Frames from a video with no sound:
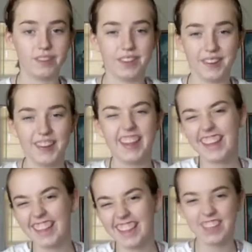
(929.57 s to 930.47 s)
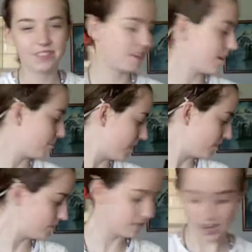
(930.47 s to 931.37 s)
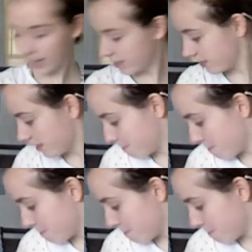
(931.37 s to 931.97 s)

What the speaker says: So that's what I might do next.